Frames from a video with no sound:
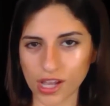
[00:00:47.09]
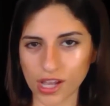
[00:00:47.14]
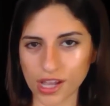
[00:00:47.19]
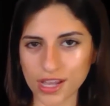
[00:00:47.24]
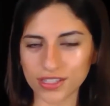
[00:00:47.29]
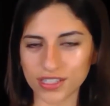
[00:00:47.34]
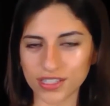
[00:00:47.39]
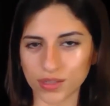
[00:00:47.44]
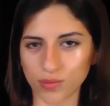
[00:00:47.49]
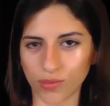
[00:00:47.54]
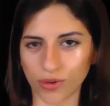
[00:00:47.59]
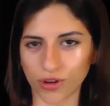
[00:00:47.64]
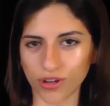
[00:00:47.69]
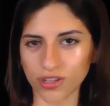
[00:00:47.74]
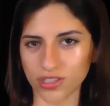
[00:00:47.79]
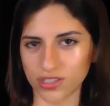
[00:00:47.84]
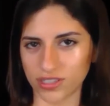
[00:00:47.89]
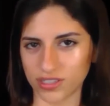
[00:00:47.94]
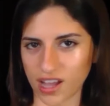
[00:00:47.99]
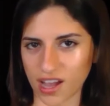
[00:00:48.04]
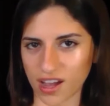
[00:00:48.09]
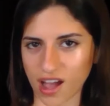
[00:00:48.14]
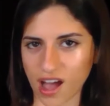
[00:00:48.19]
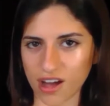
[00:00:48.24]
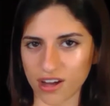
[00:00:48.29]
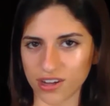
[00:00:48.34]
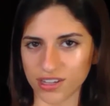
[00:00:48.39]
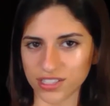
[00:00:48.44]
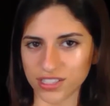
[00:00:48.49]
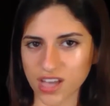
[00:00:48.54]
Using models like
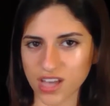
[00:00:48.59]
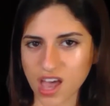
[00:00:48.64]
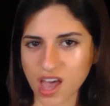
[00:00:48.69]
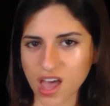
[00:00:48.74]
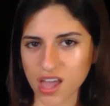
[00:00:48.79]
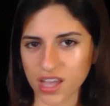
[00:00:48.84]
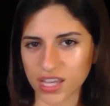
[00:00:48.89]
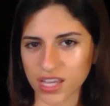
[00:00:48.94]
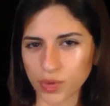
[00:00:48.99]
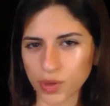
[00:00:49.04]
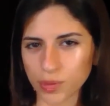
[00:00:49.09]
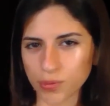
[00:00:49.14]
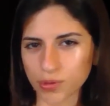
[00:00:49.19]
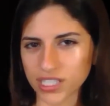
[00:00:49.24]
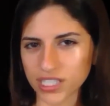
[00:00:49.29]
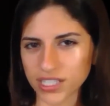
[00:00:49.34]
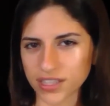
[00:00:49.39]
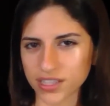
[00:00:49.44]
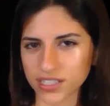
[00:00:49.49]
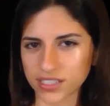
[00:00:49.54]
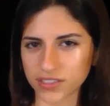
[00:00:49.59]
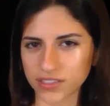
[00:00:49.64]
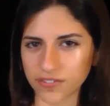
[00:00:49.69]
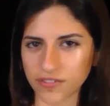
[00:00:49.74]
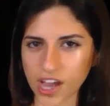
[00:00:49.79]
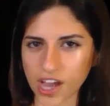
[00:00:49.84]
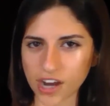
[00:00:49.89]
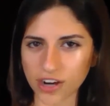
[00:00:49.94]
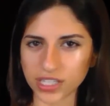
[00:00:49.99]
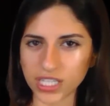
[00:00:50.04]
ours, can we predict the
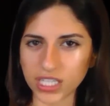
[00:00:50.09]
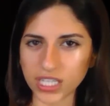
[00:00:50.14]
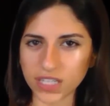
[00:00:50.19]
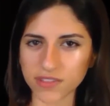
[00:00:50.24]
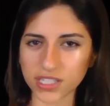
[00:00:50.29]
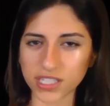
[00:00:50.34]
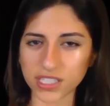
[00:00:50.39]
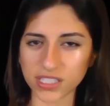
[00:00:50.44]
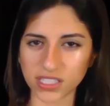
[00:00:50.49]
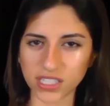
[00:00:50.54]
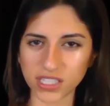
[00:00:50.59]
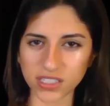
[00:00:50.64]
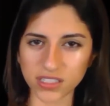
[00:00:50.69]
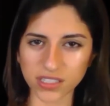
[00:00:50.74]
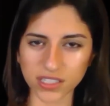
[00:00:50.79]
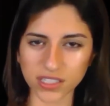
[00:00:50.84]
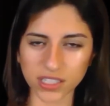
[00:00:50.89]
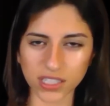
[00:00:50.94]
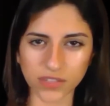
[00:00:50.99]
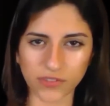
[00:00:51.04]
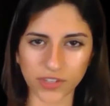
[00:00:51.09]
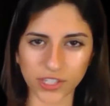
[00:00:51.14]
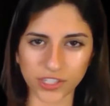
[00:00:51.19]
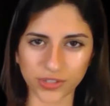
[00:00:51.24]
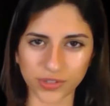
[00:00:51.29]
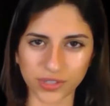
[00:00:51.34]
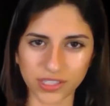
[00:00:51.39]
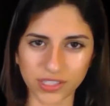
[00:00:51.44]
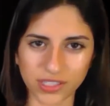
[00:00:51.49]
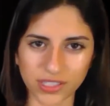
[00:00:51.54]
severity of the disease in
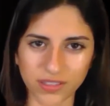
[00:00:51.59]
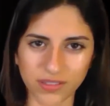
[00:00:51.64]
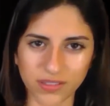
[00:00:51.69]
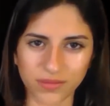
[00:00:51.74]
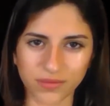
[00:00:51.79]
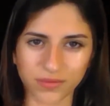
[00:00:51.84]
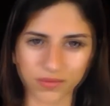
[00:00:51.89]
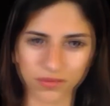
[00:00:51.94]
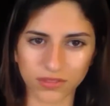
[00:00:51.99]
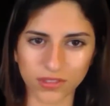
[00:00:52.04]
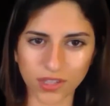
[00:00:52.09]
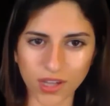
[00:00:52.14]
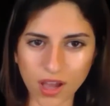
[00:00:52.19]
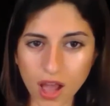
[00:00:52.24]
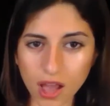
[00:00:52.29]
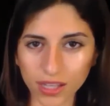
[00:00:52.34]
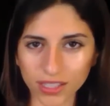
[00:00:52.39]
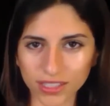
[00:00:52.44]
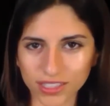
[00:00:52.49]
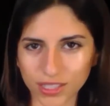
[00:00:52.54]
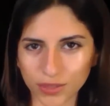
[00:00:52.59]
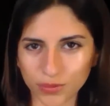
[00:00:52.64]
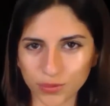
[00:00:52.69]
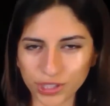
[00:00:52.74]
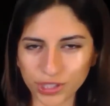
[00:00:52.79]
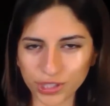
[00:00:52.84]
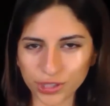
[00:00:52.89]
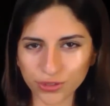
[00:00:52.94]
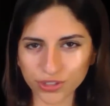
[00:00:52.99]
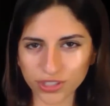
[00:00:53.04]
individuals? Can we
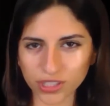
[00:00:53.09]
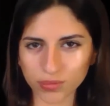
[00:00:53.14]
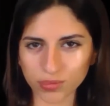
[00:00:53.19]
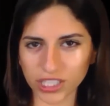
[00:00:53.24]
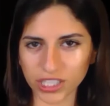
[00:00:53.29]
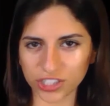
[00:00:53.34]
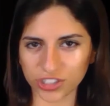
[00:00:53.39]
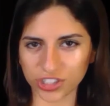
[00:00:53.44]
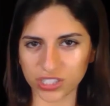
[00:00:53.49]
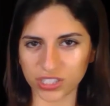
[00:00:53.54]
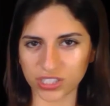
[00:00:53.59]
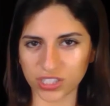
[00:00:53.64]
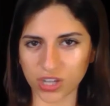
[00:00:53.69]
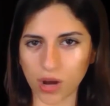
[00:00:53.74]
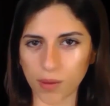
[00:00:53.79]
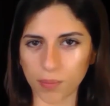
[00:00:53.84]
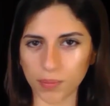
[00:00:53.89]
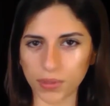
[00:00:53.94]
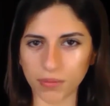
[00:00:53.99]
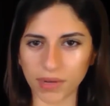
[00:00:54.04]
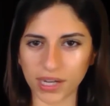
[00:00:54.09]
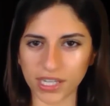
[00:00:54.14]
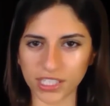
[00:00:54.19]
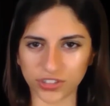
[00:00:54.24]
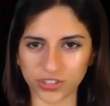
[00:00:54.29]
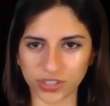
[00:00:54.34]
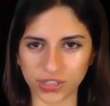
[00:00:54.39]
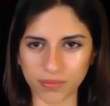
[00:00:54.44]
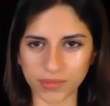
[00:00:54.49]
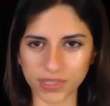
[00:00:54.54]
use our predictions to
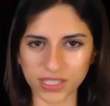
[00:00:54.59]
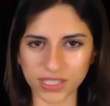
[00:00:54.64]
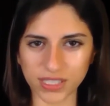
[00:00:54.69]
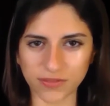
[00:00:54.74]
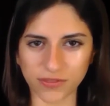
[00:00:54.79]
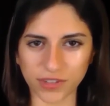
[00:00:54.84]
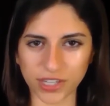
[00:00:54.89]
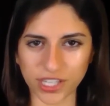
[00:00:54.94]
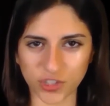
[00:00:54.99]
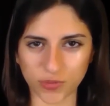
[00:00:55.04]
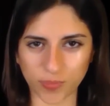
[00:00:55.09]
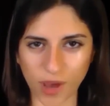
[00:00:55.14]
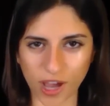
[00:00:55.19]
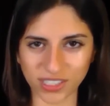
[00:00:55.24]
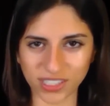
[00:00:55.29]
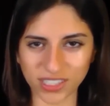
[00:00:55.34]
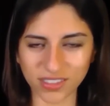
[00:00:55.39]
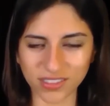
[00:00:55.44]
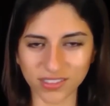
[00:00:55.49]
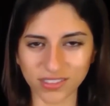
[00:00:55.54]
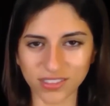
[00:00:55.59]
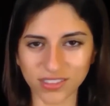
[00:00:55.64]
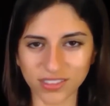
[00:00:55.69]
optimize treatments for each person?